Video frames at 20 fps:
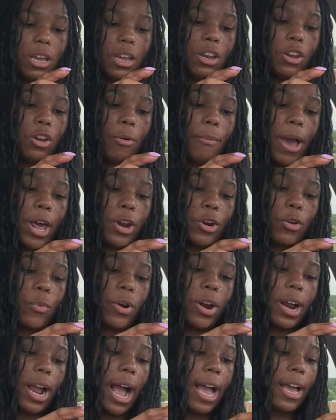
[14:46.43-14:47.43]
no matter
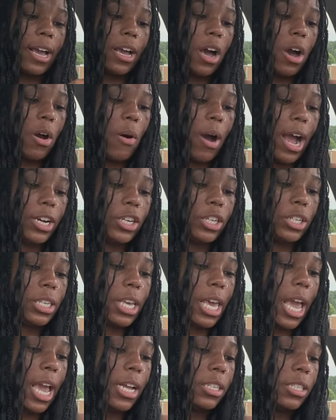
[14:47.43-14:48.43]
where I go, I just
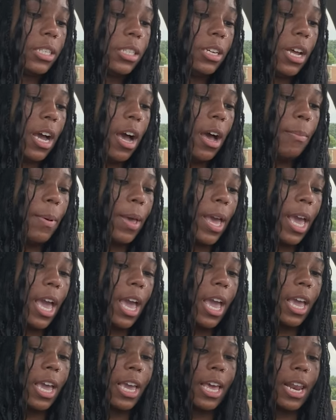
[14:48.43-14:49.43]
can't stop.
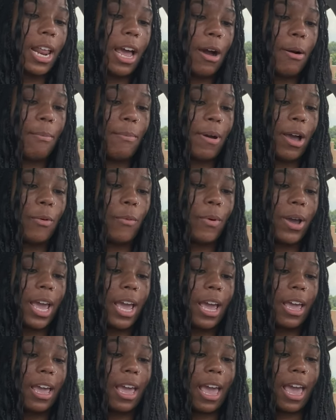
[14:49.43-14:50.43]
Hey, get out my
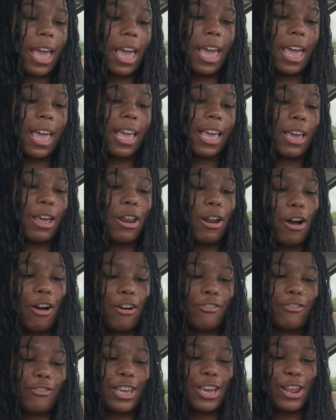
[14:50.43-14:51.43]
way. Hey, get
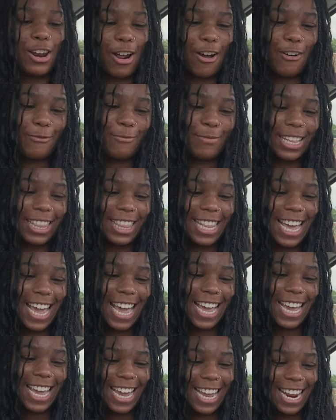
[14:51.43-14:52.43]
off my
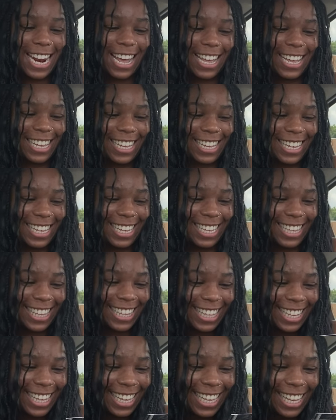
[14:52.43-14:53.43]
lane, get out.
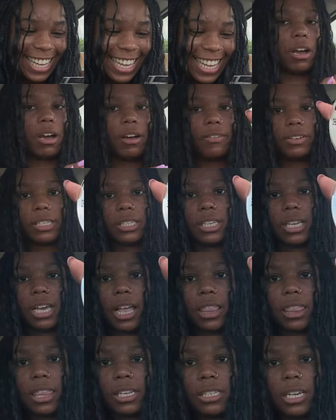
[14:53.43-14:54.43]
Obviously
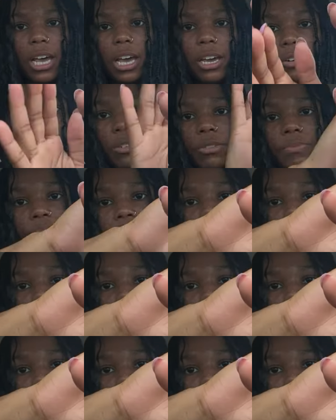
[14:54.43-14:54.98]
got the title.